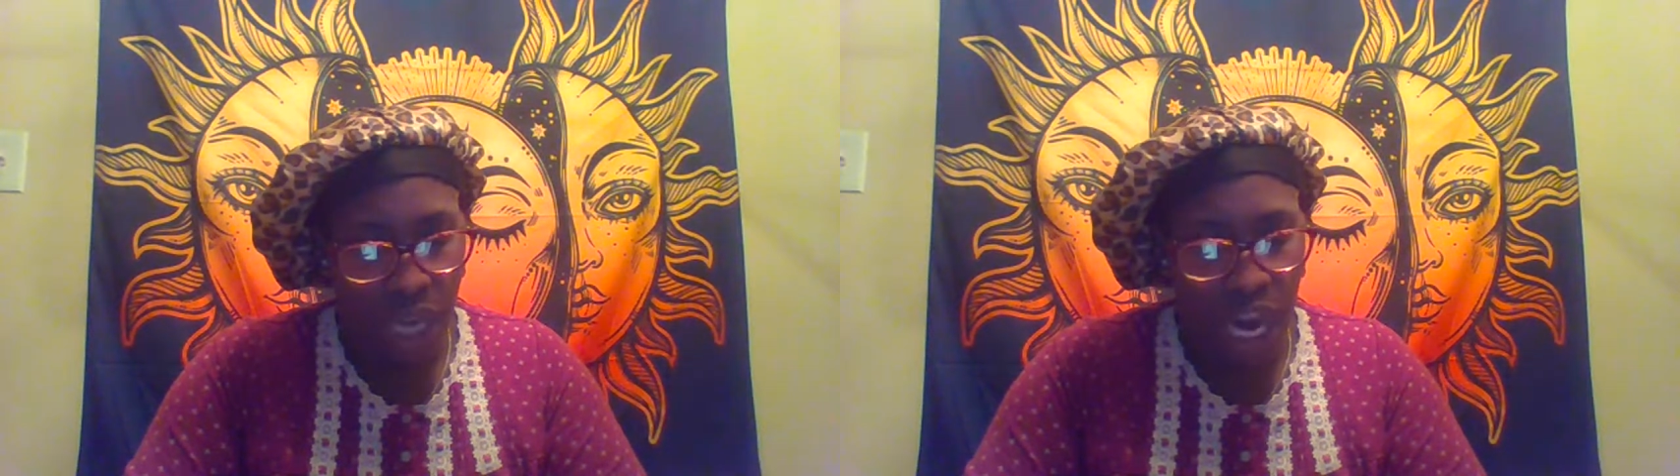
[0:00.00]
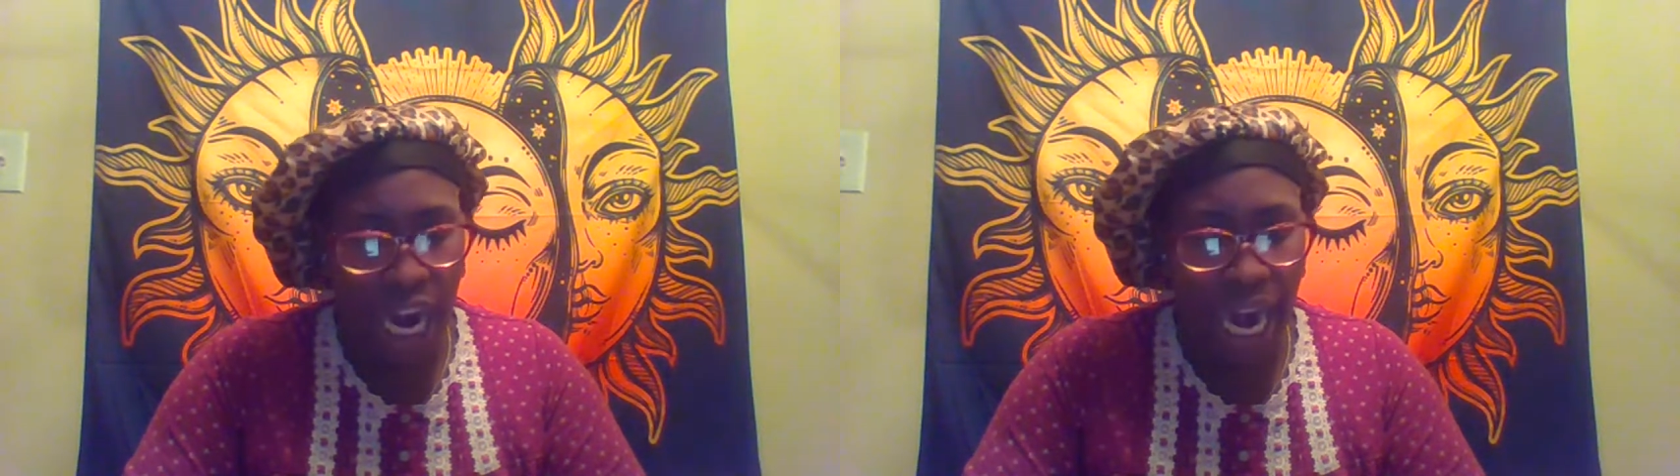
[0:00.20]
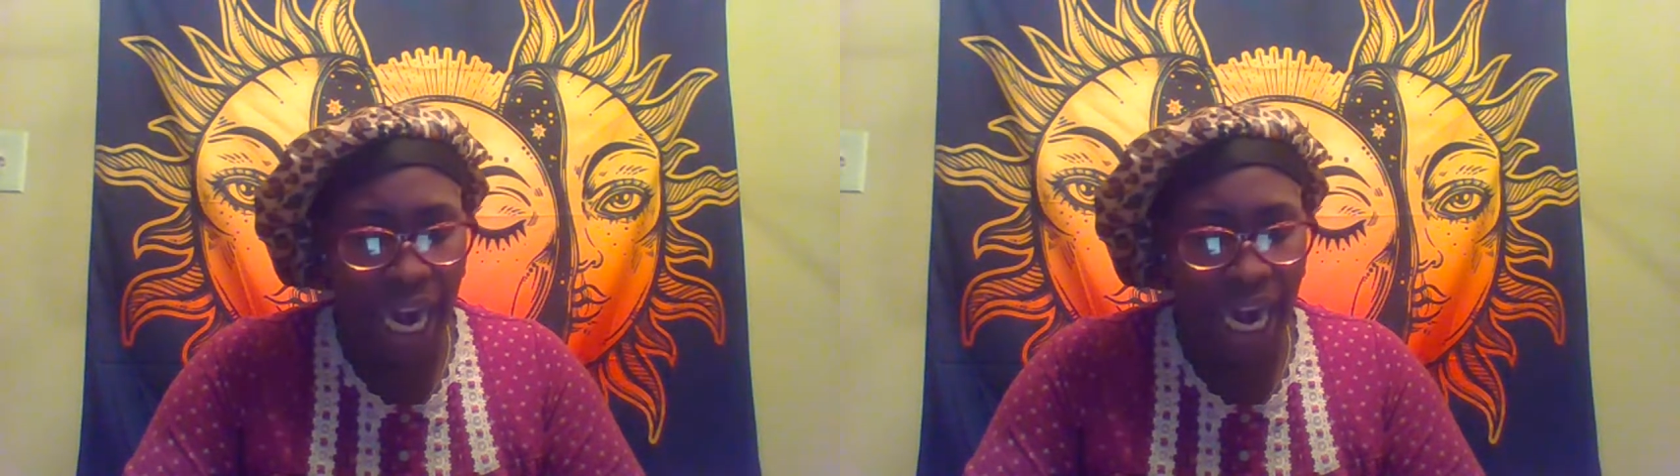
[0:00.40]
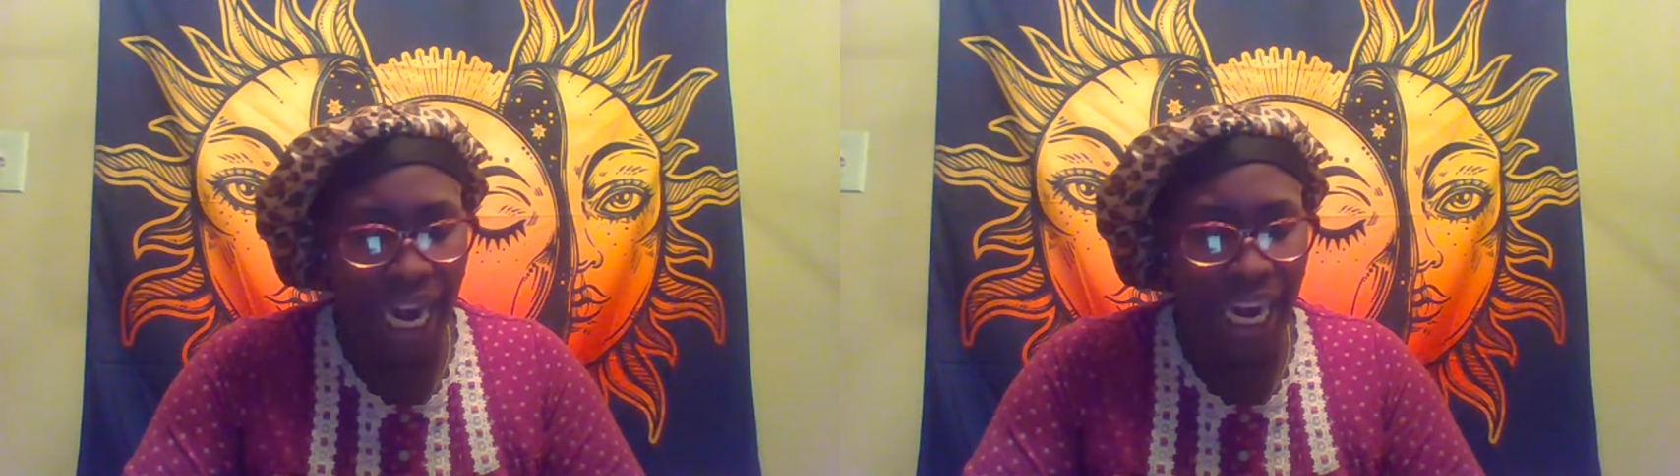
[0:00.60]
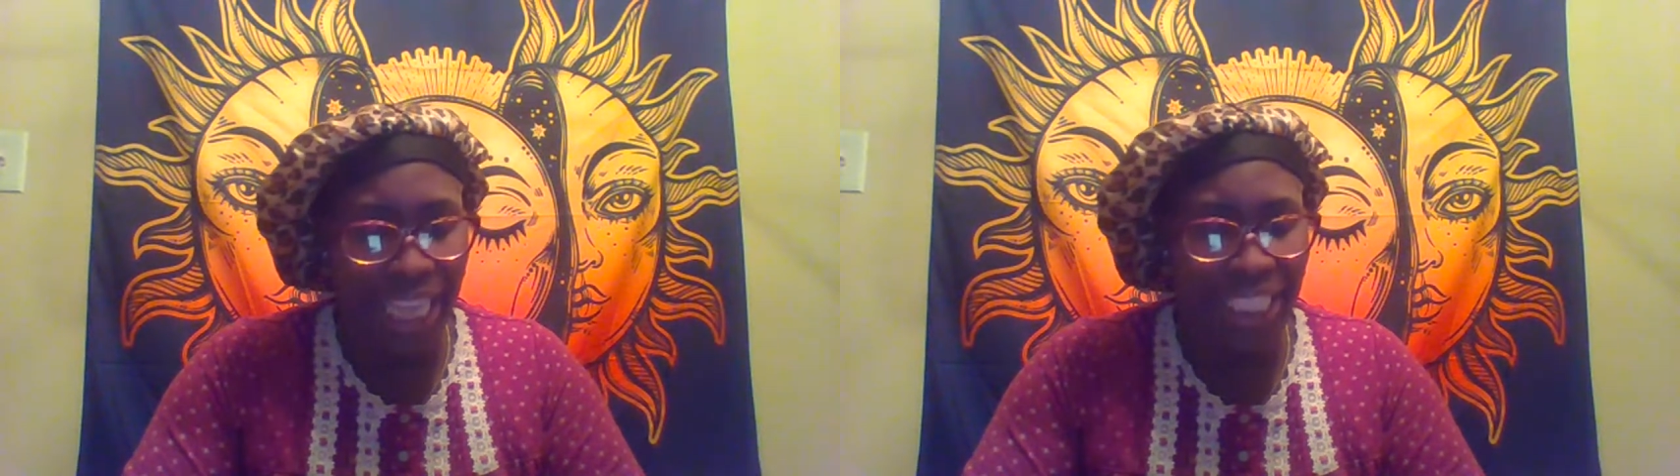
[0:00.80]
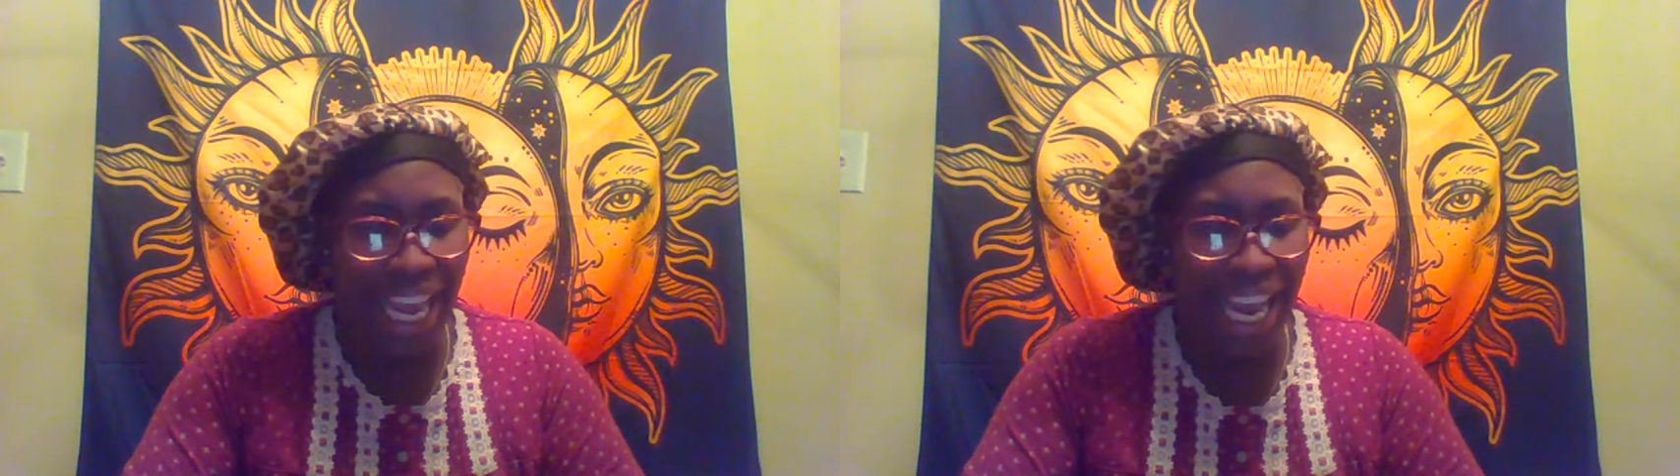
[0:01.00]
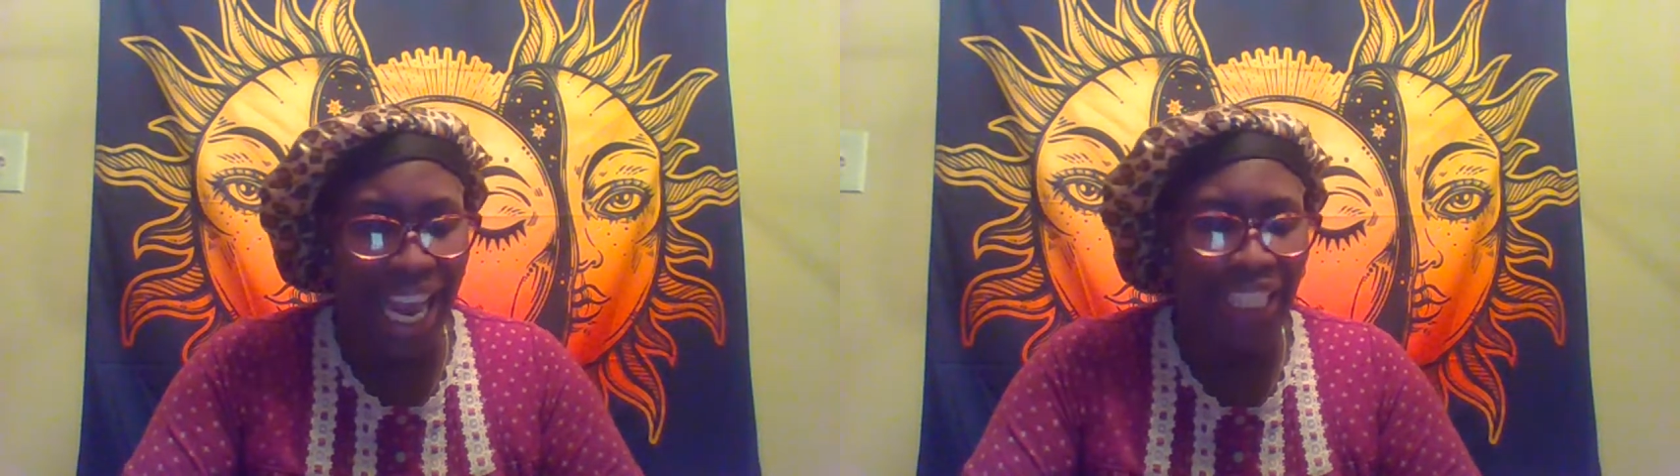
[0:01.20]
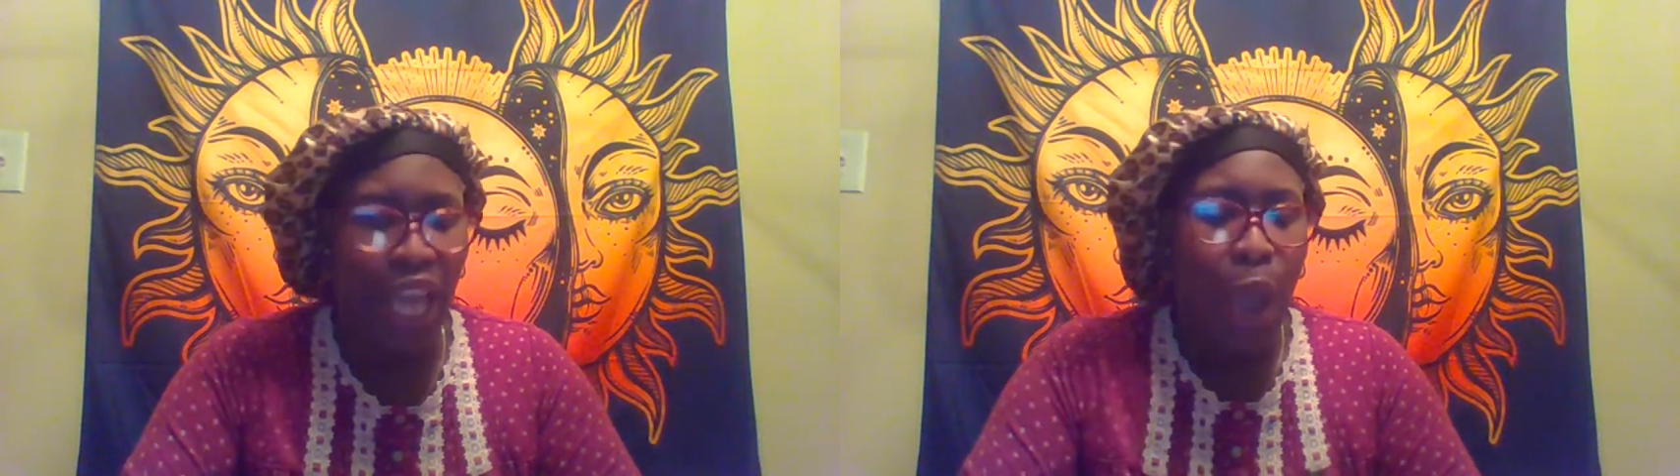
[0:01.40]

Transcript: All right. It says